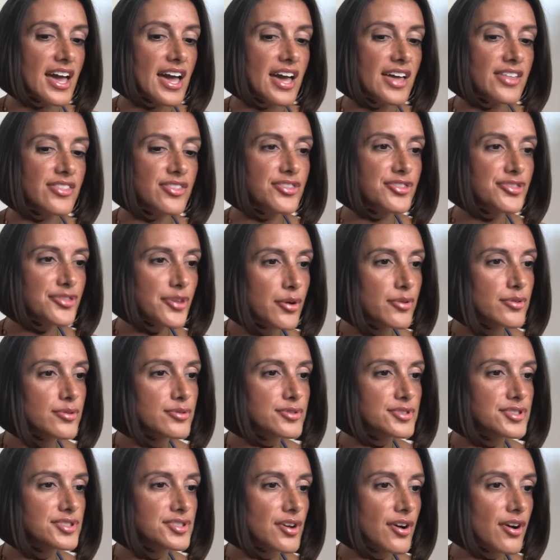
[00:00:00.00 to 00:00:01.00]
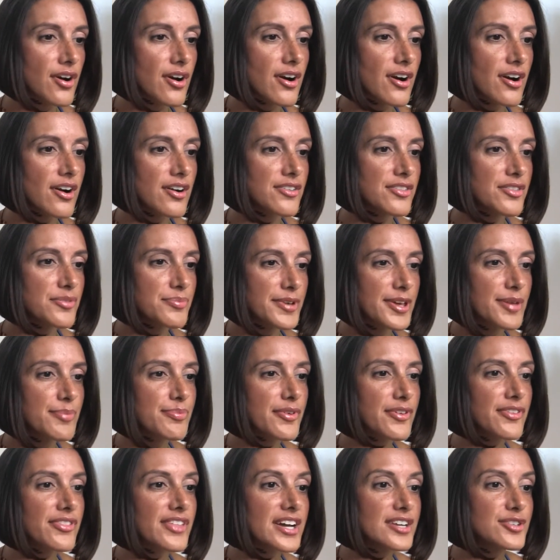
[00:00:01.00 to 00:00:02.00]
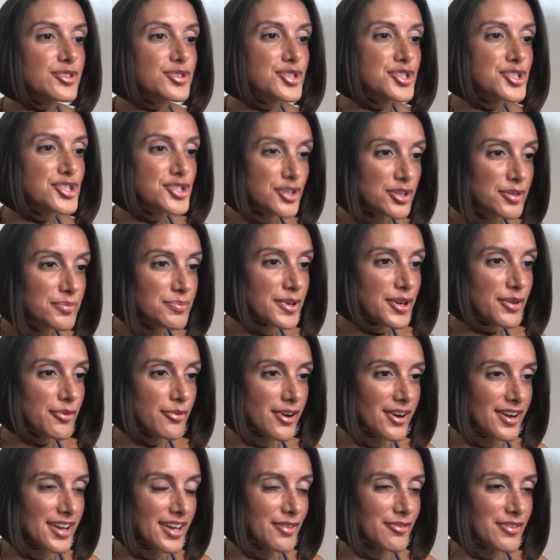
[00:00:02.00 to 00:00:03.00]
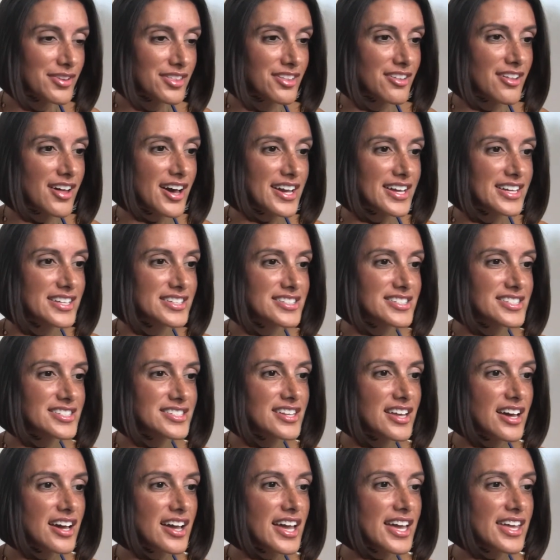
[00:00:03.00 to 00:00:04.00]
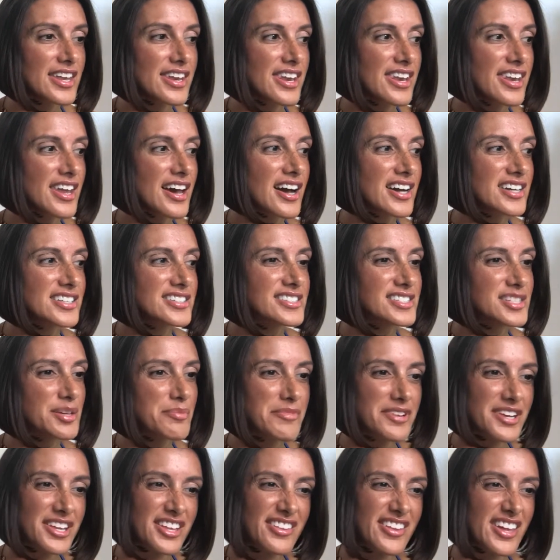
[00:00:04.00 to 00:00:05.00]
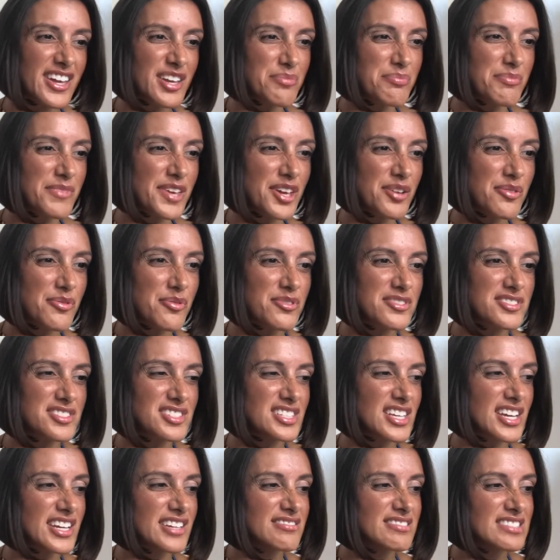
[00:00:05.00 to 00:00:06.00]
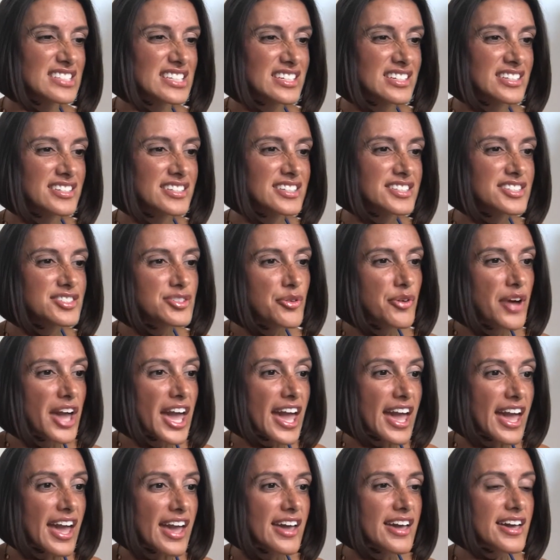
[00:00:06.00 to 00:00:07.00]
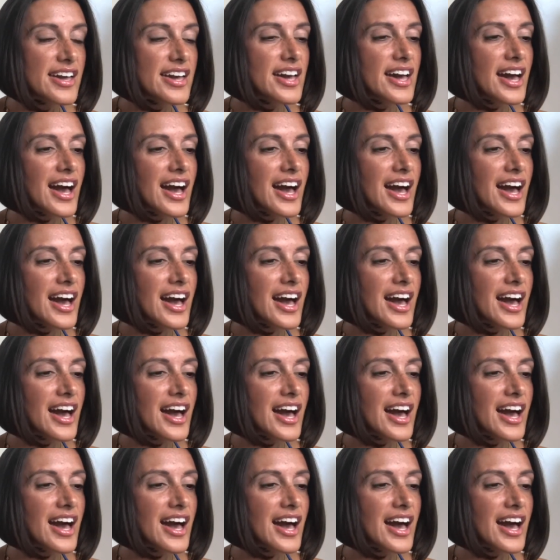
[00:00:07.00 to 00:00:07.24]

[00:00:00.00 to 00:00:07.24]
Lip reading: And those are the people that should be working with clients, and not somebody like me who was like, it's okay.